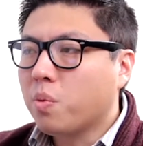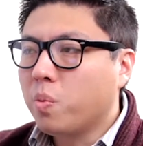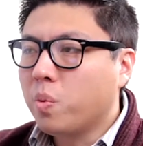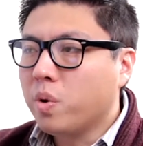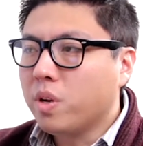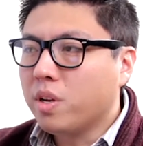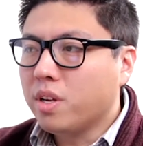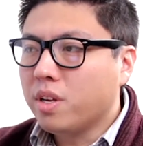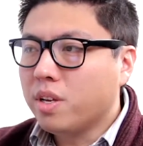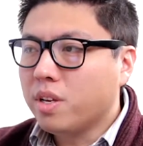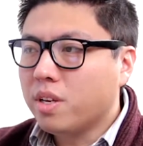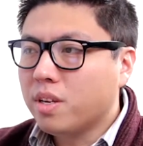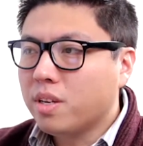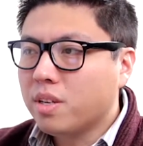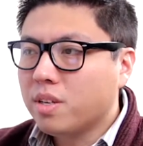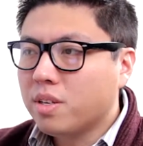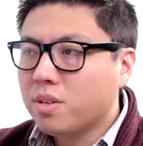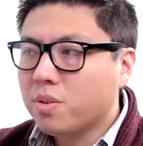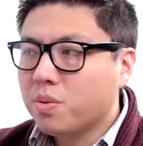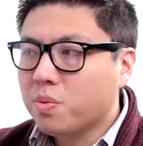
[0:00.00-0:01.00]

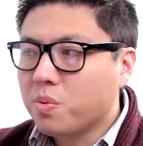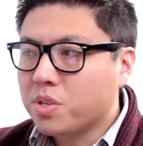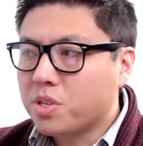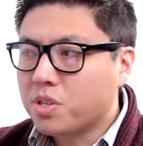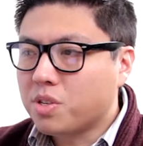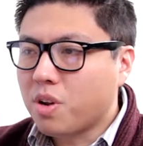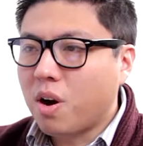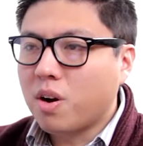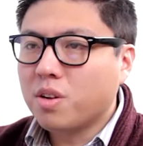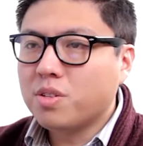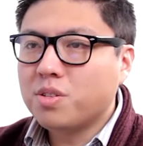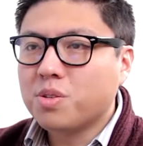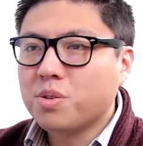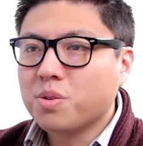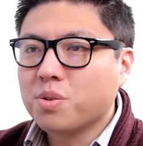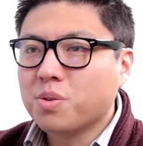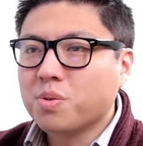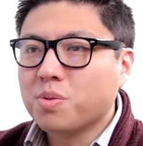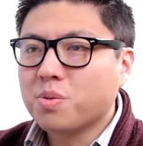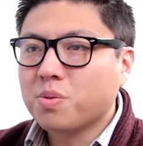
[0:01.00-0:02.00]
we started
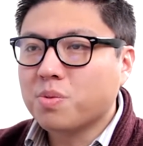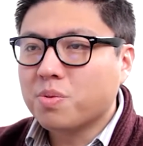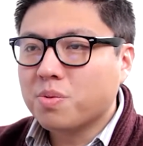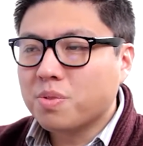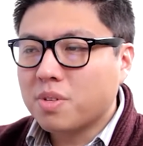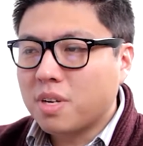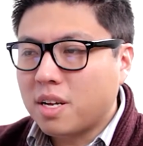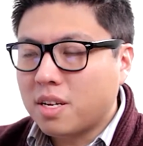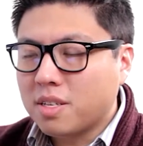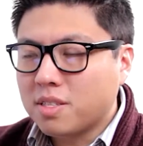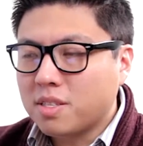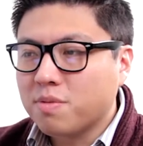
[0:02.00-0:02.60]
to